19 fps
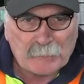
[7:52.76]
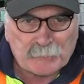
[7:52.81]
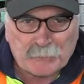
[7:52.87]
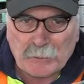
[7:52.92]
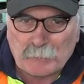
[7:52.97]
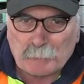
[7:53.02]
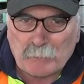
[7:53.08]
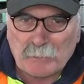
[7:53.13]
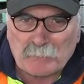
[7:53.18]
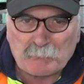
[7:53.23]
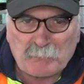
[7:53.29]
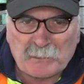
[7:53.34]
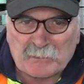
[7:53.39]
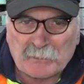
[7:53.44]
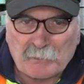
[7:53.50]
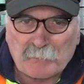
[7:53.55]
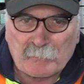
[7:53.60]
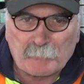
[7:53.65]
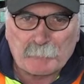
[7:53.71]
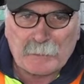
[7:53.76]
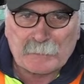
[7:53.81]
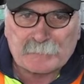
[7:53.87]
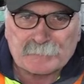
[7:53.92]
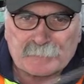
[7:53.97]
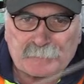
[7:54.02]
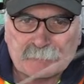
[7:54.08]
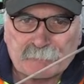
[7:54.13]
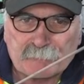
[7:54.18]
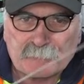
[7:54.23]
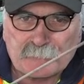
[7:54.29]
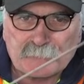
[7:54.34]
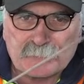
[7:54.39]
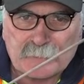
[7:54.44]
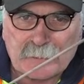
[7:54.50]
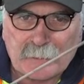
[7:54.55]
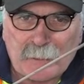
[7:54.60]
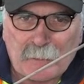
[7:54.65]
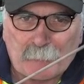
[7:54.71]
cheap one, about 200 bucks.
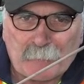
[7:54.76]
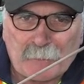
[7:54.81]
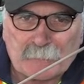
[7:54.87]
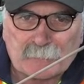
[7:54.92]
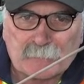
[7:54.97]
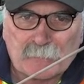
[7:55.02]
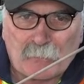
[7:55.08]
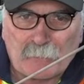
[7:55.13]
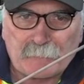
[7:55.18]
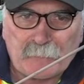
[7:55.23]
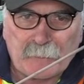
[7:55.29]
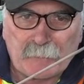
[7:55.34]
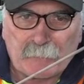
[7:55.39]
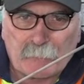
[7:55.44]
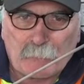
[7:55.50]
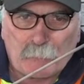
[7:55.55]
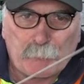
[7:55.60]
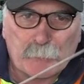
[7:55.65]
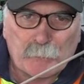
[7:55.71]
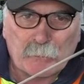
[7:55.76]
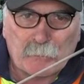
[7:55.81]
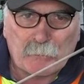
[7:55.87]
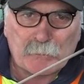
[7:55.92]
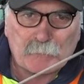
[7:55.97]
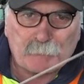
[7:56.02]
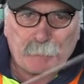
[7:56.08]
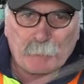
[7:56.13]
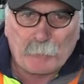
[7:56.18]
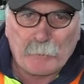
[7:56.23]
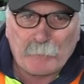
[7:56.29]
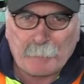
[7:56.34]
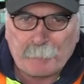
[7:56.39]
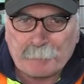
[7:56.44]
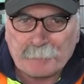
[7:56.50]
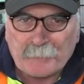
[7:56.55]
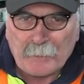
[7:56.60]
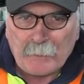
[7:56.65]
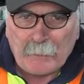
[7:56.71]
Check out that side there, I'll put a link for you.
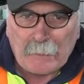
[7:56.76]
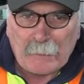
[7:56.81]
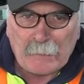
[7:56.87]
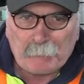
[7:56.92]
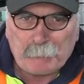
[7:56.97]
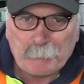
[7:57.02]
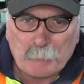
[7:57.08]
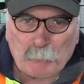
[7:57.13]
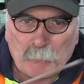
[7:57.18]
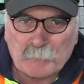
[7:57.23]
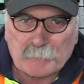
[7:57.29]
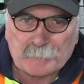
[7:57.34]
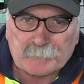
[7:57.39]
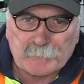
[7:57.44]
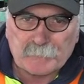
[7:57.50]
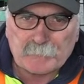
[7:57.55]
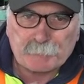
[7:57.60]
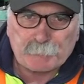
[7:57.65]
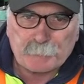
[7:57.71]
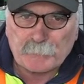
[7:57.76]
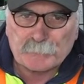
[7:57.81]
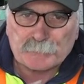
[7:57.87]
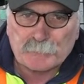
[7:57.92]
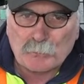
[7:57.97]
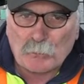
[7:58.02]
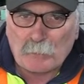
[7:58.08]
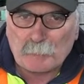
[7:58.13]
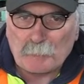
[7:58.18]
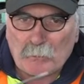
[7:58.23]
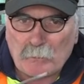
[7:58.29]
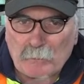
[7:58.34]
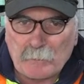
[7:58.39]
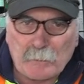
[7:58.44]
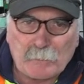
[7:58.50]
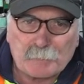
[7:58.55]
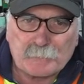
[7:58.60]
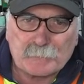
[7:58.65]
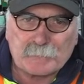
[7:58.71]
And if you want to see the first time I
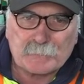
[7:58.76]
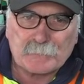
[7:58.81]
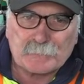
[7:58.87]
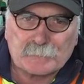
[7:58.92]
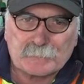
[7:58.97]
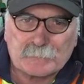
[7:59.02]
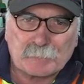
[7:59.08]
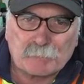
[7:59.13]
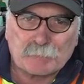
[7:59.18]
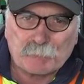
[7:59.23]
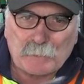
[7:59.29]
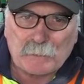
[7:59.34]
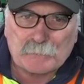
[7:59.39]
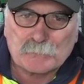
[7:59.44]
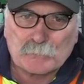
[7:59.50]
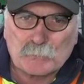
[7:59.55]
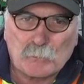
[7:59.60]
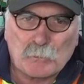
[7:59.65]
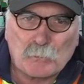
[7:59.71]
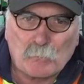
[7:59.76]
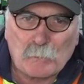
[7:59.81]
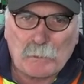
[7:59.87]
ever did some flux core